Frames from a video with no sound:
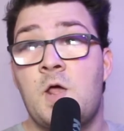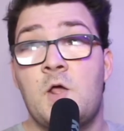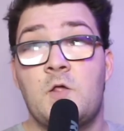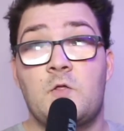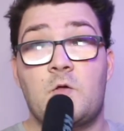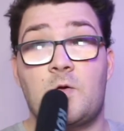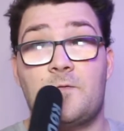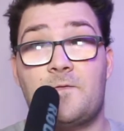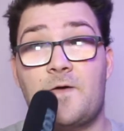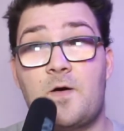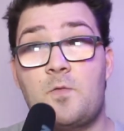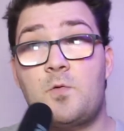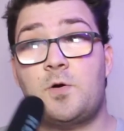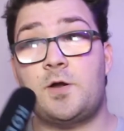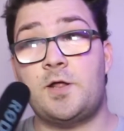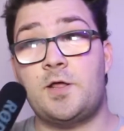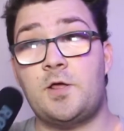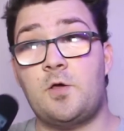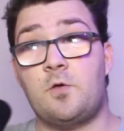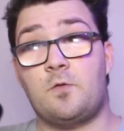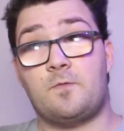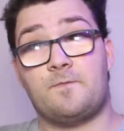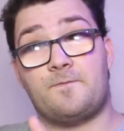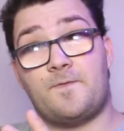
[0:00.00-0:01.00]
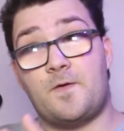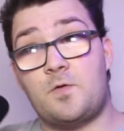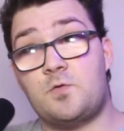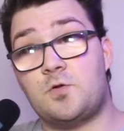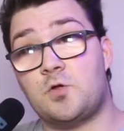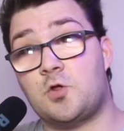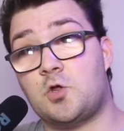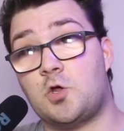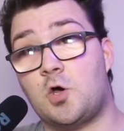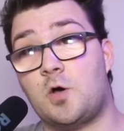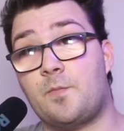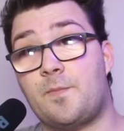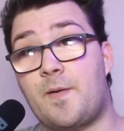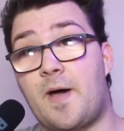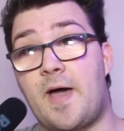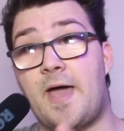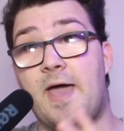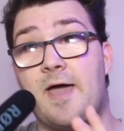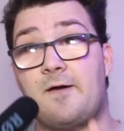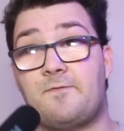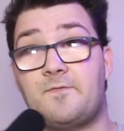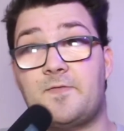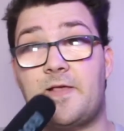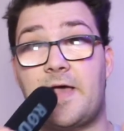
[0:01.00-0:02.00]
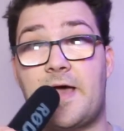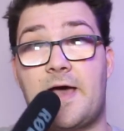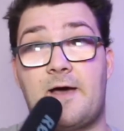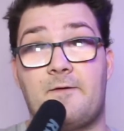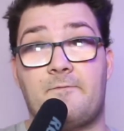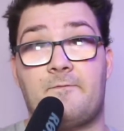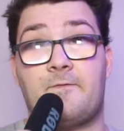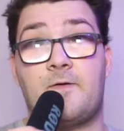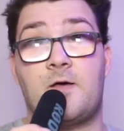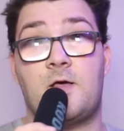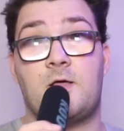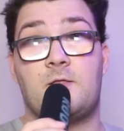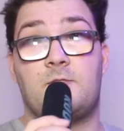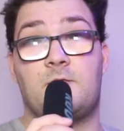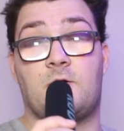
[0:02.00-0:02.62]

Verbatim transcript: So if I want to use Photoshop, I have to have